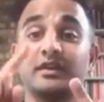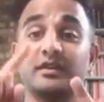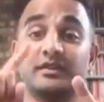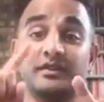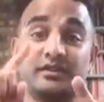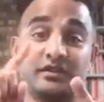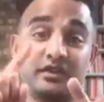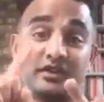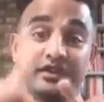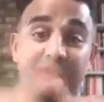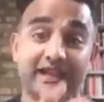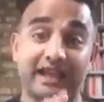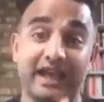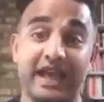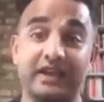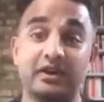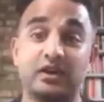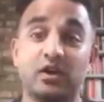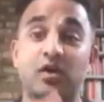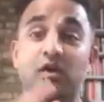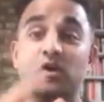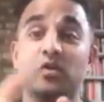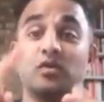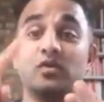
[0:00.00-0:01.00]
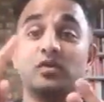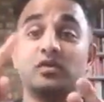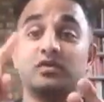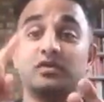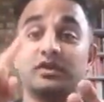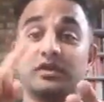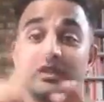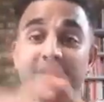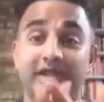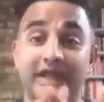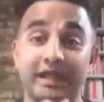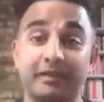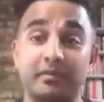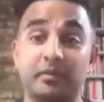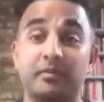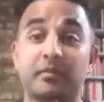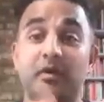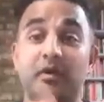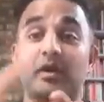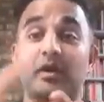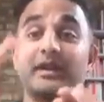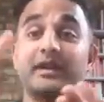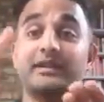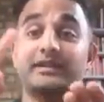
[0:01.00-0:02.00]
to the ghetto, to the labor
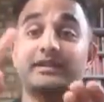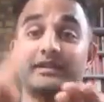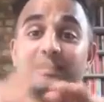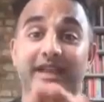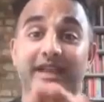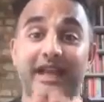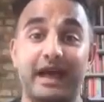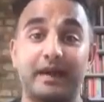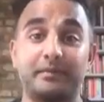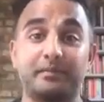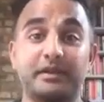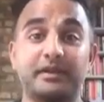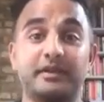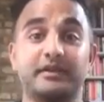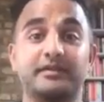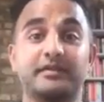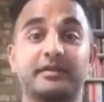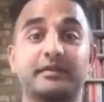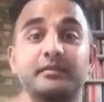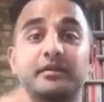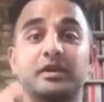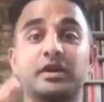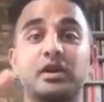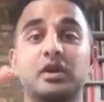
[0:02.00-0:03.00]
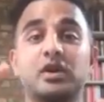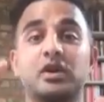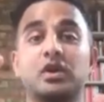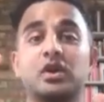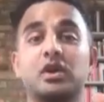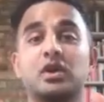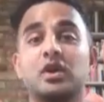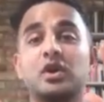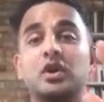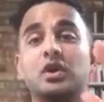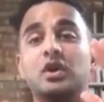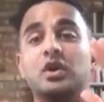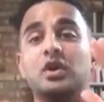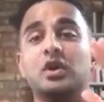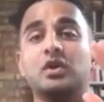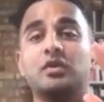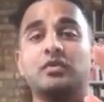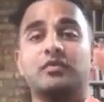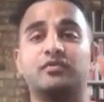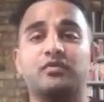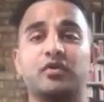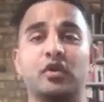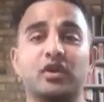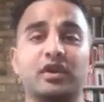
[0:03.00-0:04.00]
market, to capitalism.
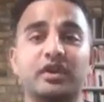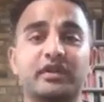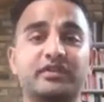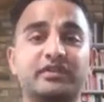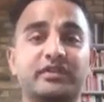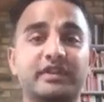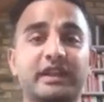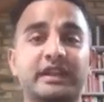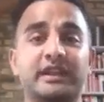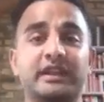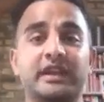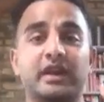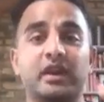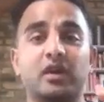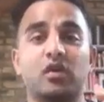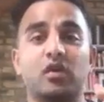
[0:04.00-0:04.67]
Ferguson,